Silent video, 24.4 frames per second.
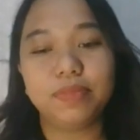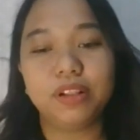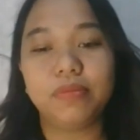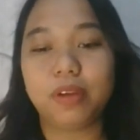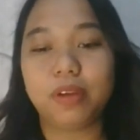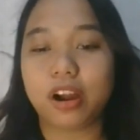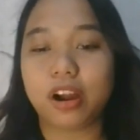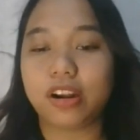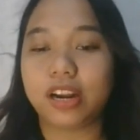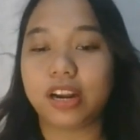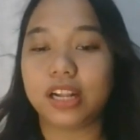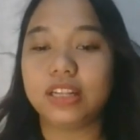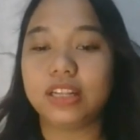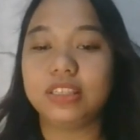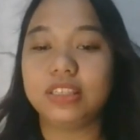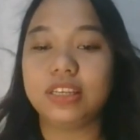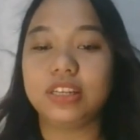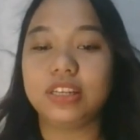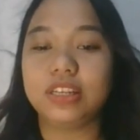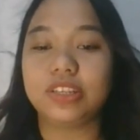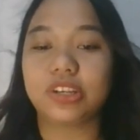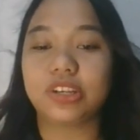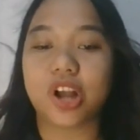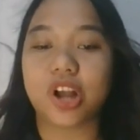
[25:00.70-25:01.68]
morals
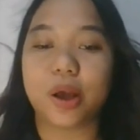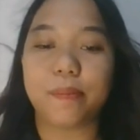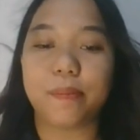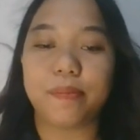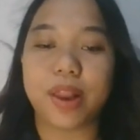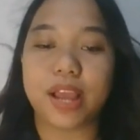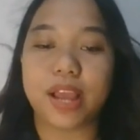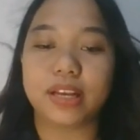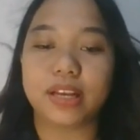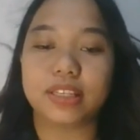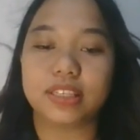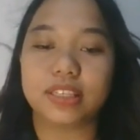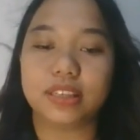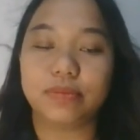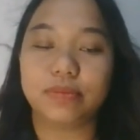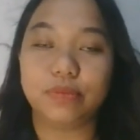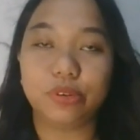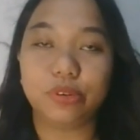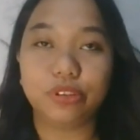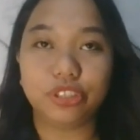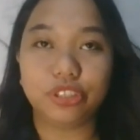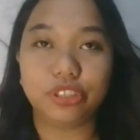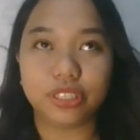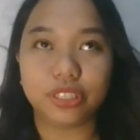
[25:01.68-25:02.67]
into complex
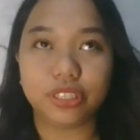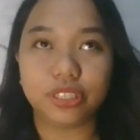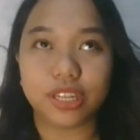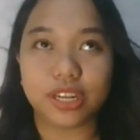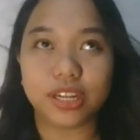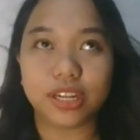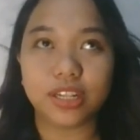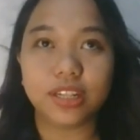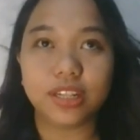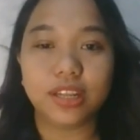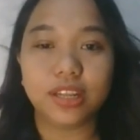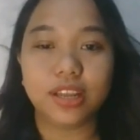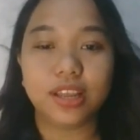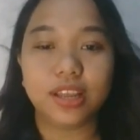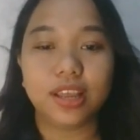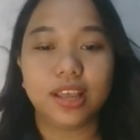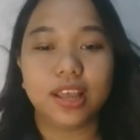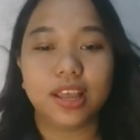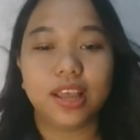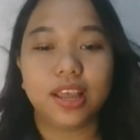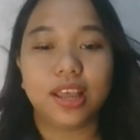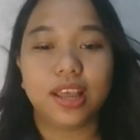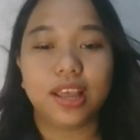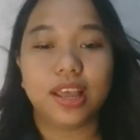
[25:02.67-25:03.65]
emotional
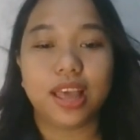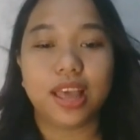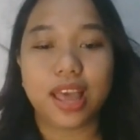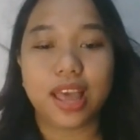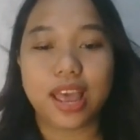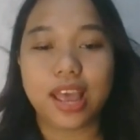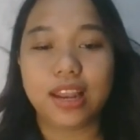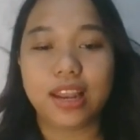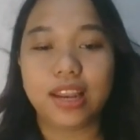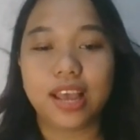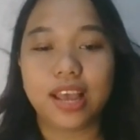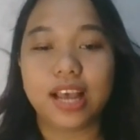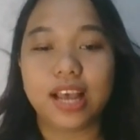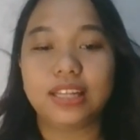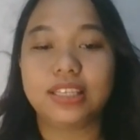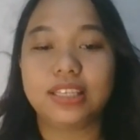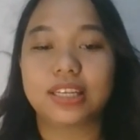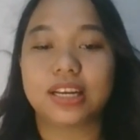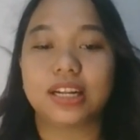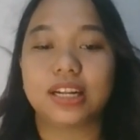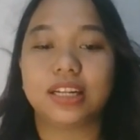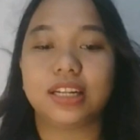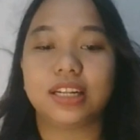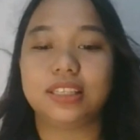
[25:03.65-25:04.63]
and
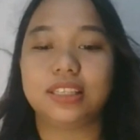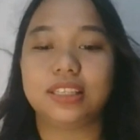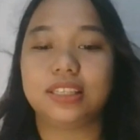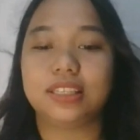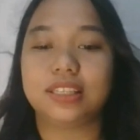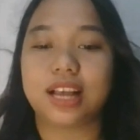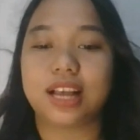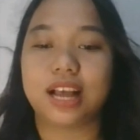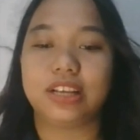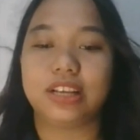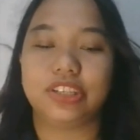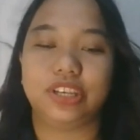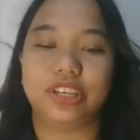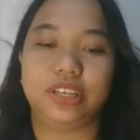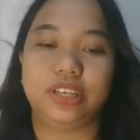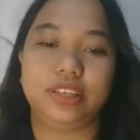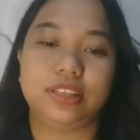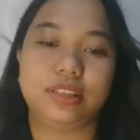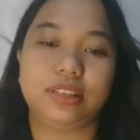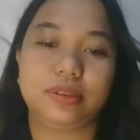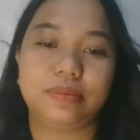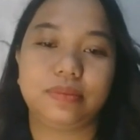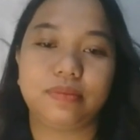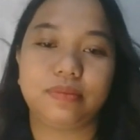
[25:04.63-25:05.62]
ethical
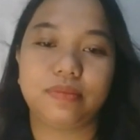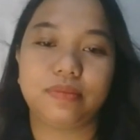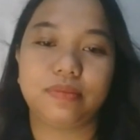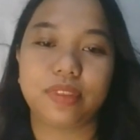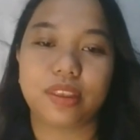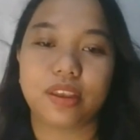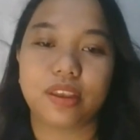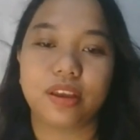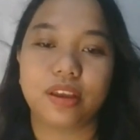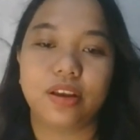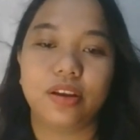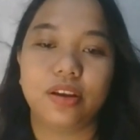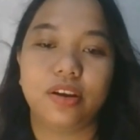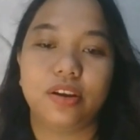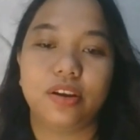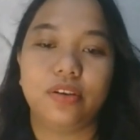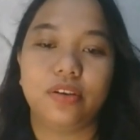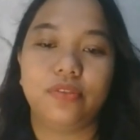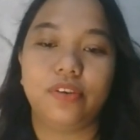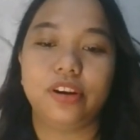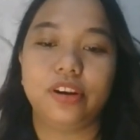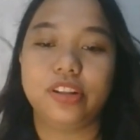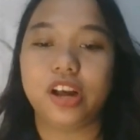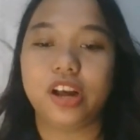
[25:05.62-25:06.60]
discussions.
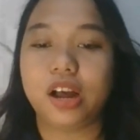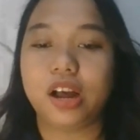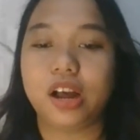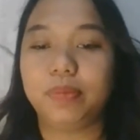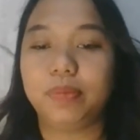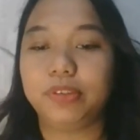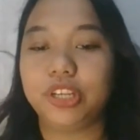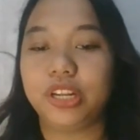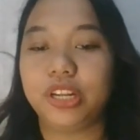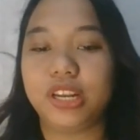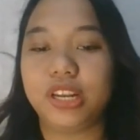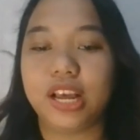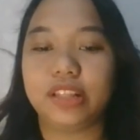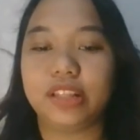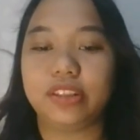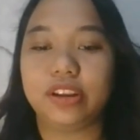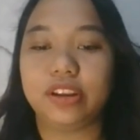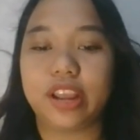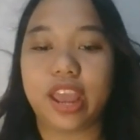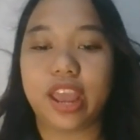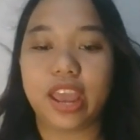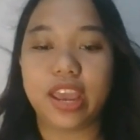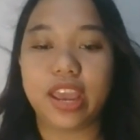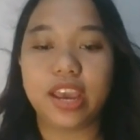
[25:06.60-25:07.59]
For the option letter
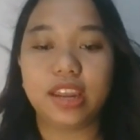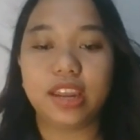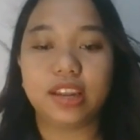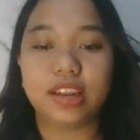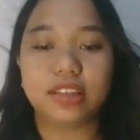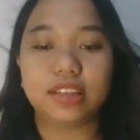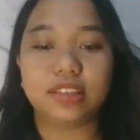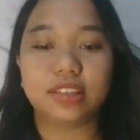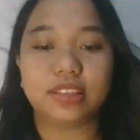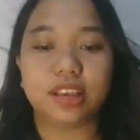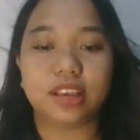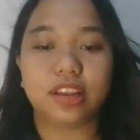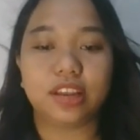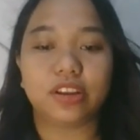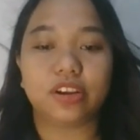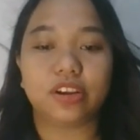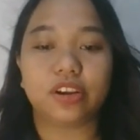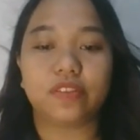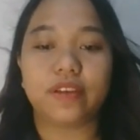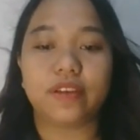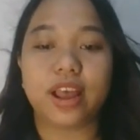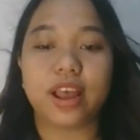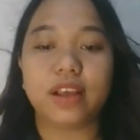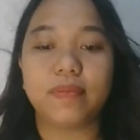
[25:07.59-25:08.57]
A, it is
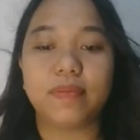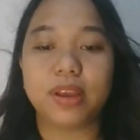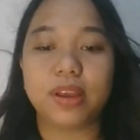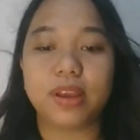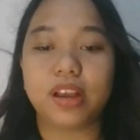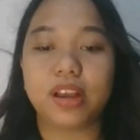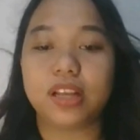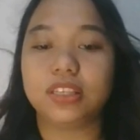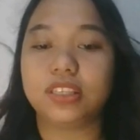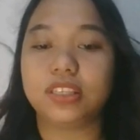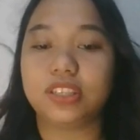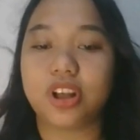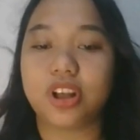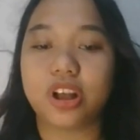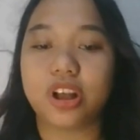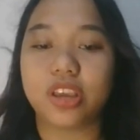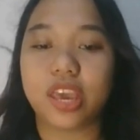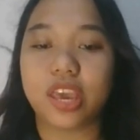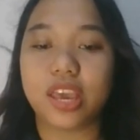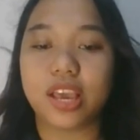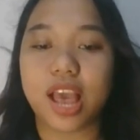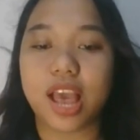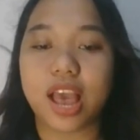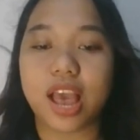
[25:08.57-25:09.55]
incorrect because
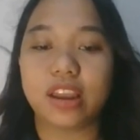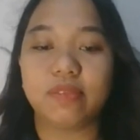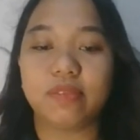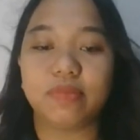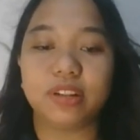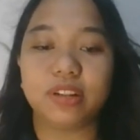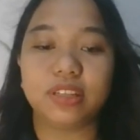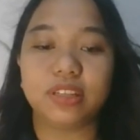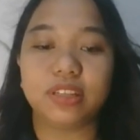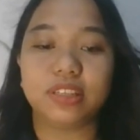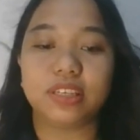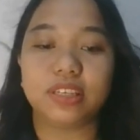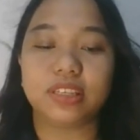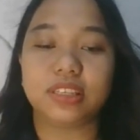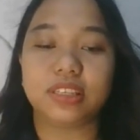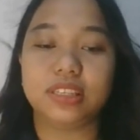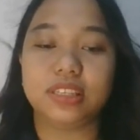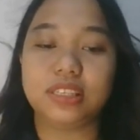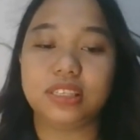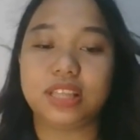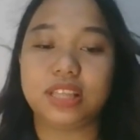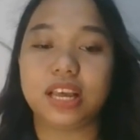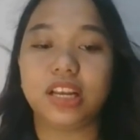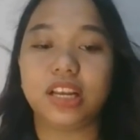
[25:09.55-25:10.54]
talking animals
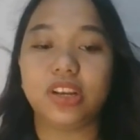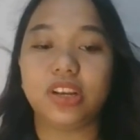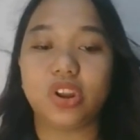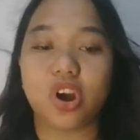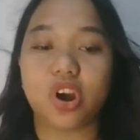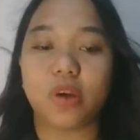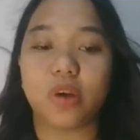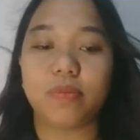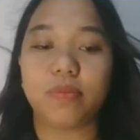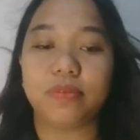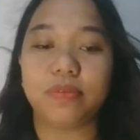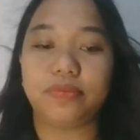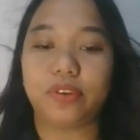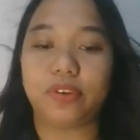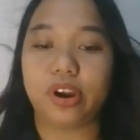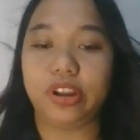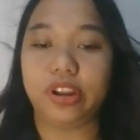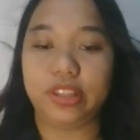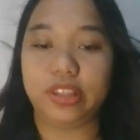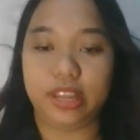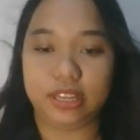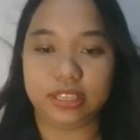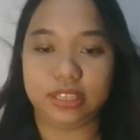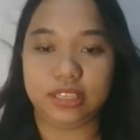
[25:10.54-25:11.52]
existed long before
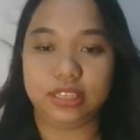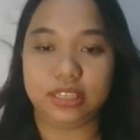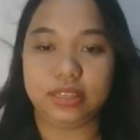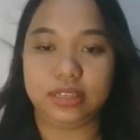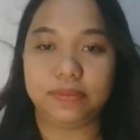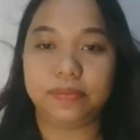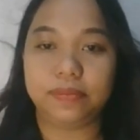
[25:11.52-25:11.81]
this.